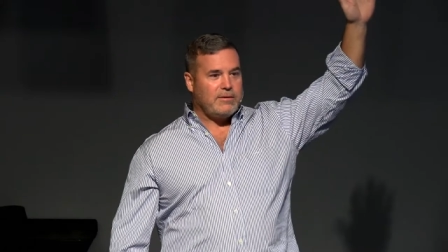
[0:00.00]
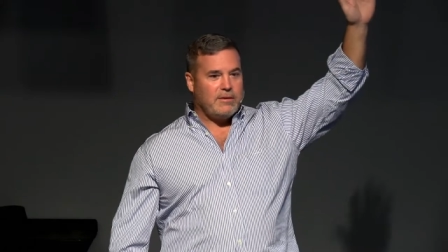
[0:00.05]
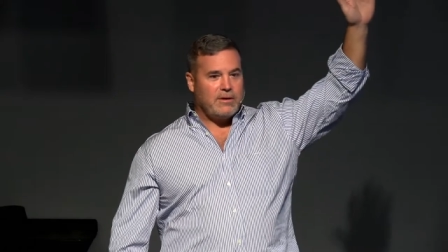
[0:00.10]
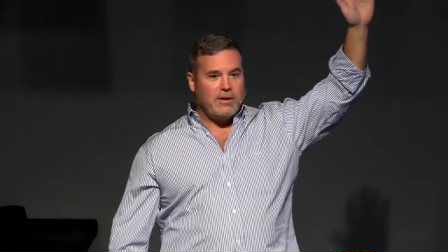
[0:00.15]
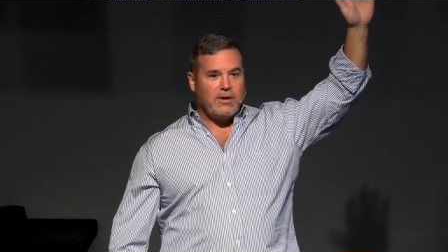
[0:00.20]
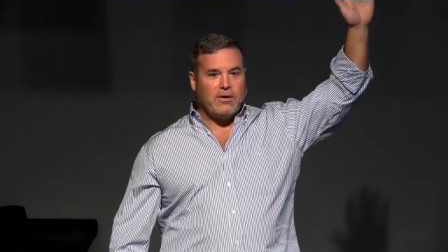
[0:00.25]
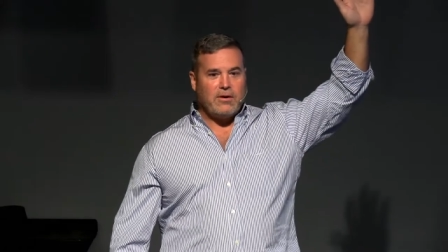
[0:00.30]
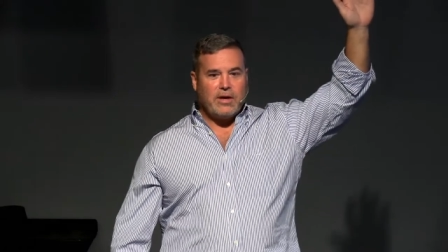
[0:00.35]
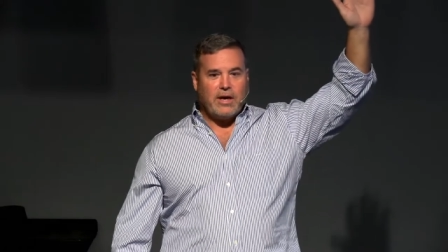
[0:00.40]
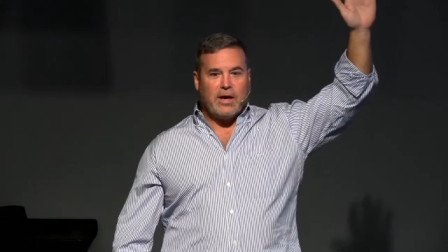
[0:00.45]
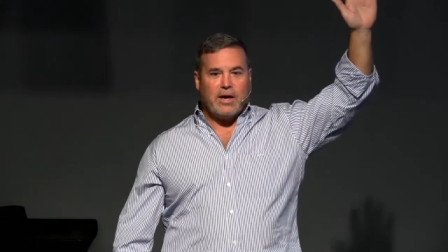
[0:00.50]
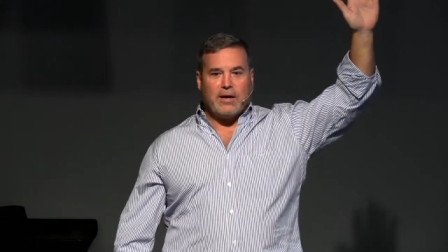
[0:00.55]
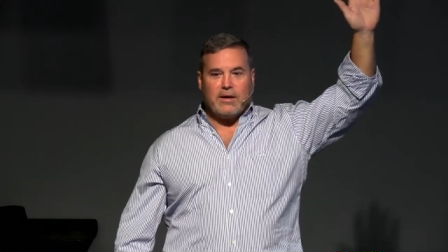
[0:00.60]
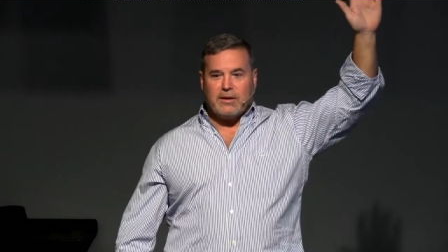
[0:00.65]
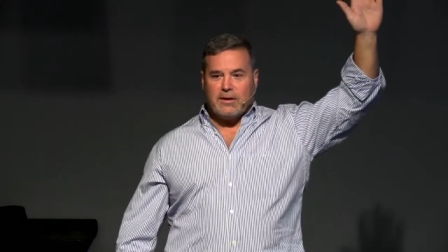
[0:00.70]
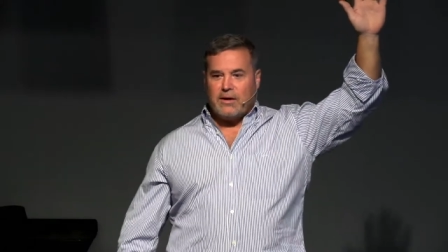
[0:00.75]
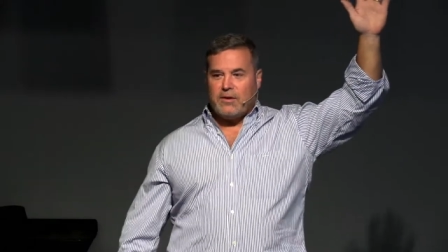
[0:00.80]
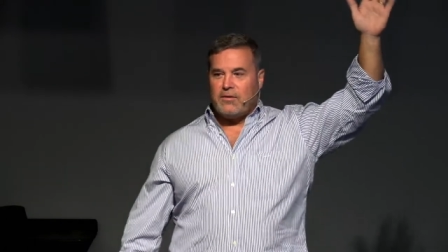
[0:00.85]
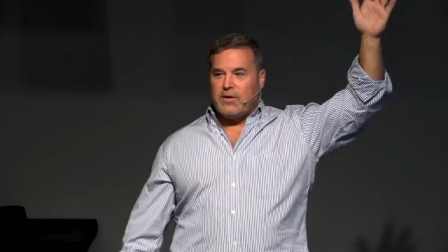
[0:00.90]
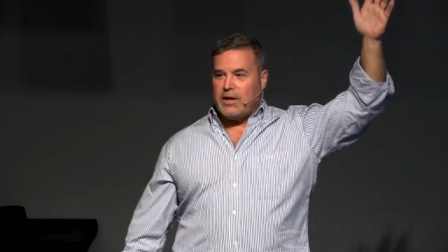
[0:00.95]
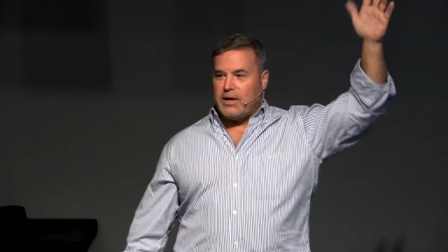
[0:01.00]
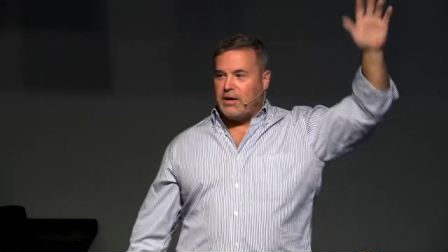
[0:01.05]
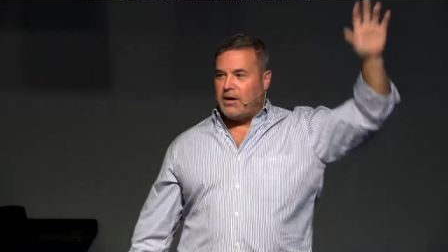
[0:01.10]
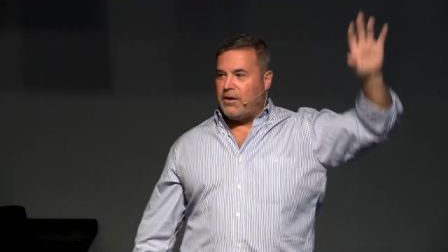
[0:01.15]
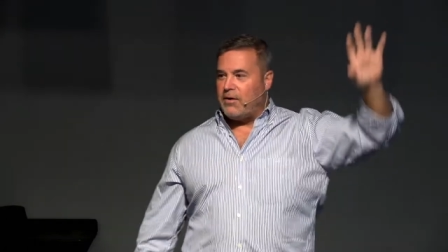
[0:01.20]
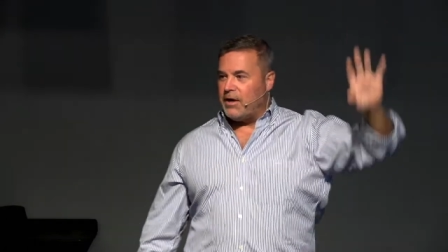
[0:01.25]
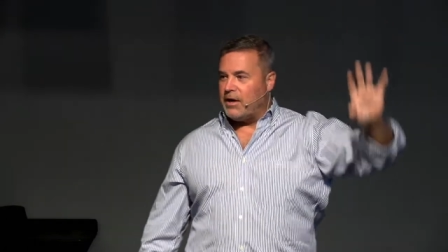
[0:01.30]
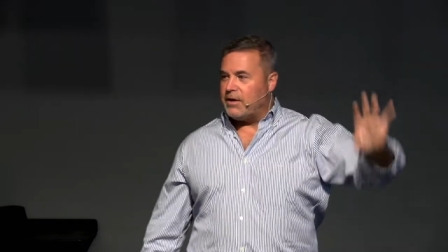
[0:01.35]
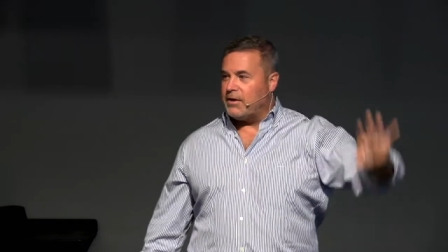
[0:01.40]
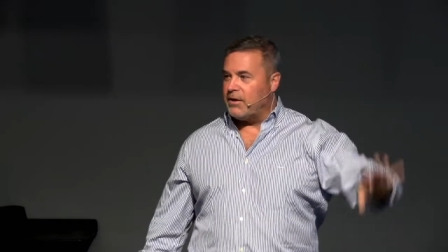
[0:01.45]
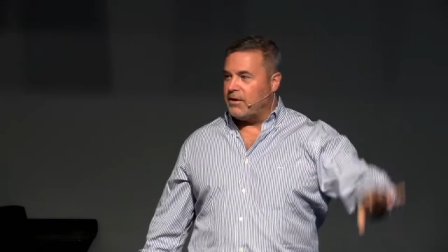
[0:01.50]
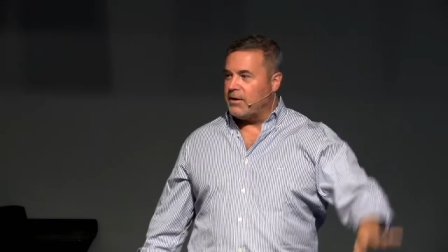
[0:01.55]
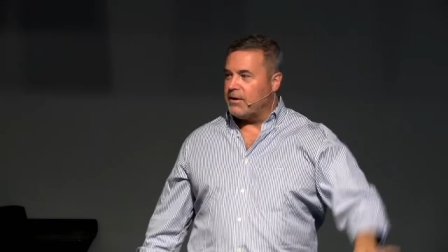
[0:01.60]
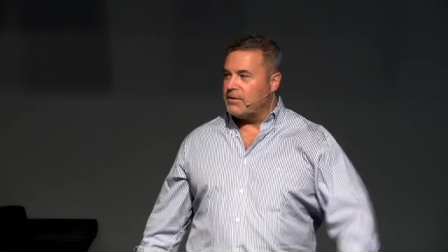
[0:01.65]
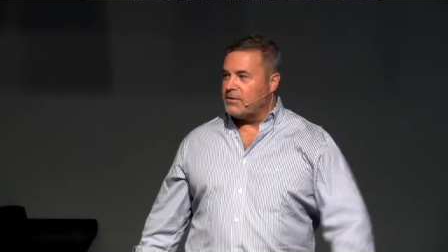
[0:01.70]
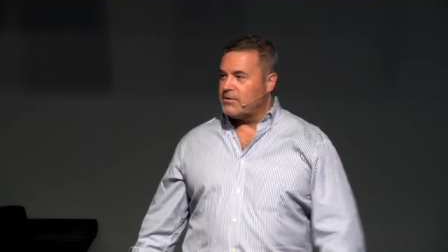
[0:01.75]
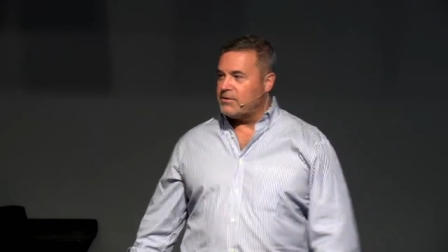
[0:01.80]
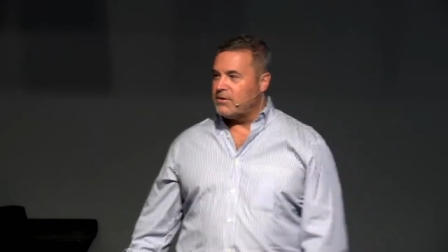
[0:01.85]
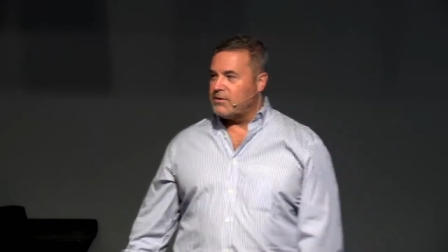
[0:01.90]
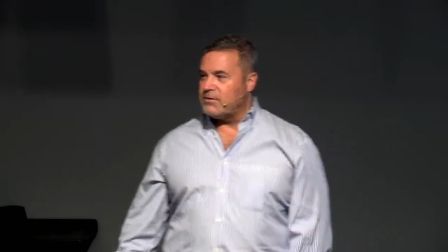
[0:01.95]
Okay, all right, all right, all right.
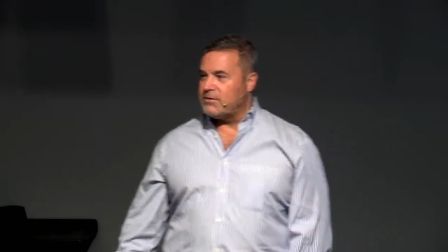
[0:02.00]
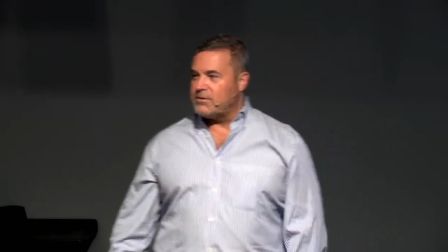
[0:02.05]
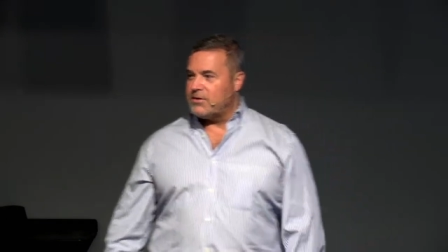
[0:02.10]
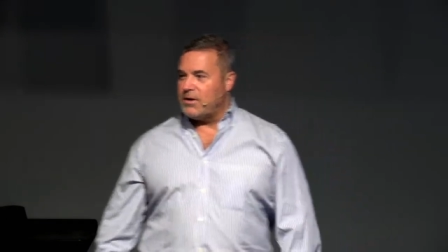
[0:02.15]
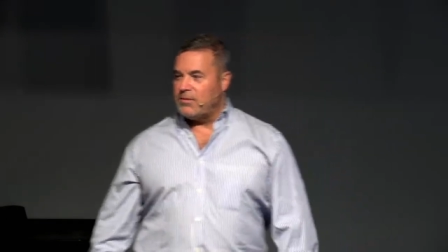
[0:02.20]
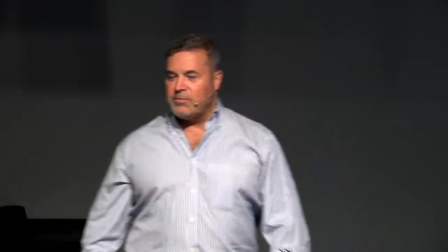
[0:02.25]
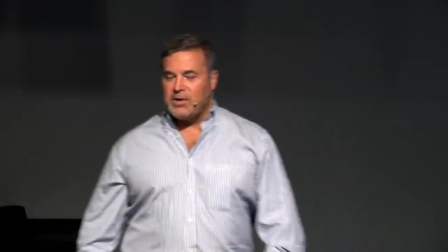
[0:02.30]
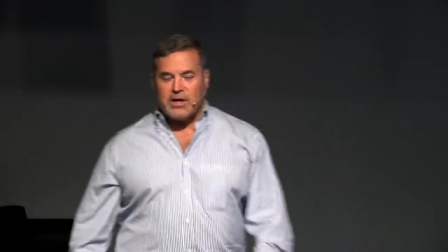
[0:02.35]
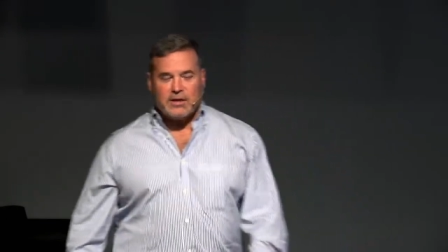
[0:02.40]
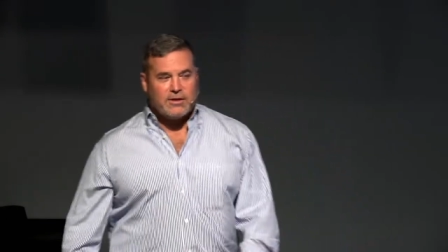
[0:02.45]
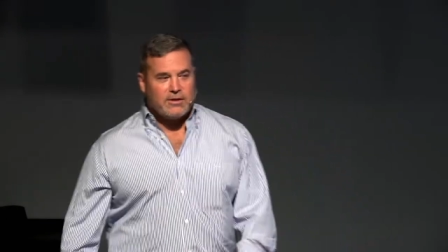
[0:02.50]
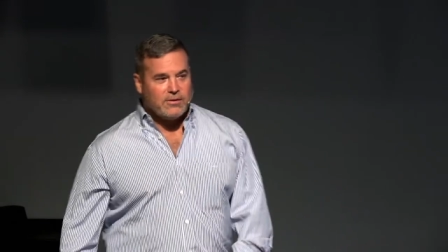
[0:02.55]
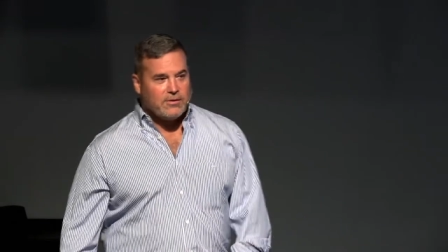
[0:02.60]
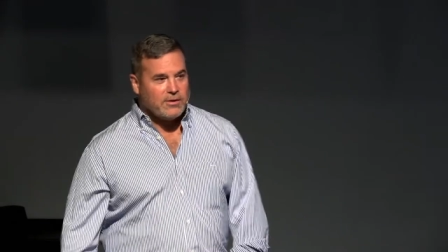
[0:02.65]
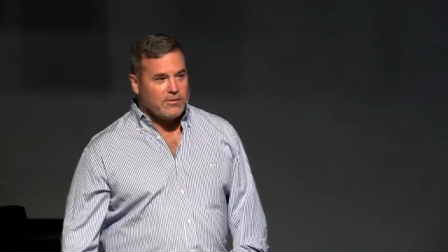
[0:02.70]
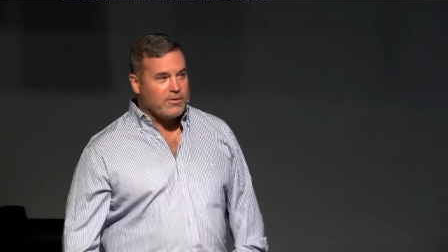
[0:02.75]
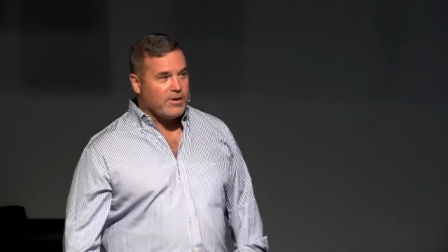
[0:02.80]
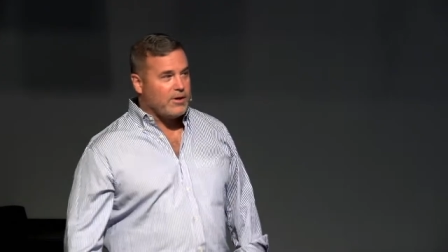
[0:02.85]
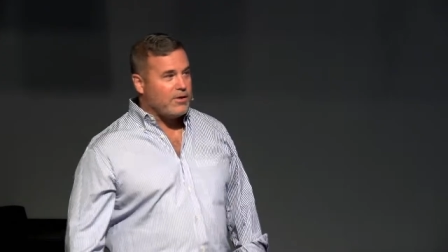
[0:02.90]
So, so I'm not the only one.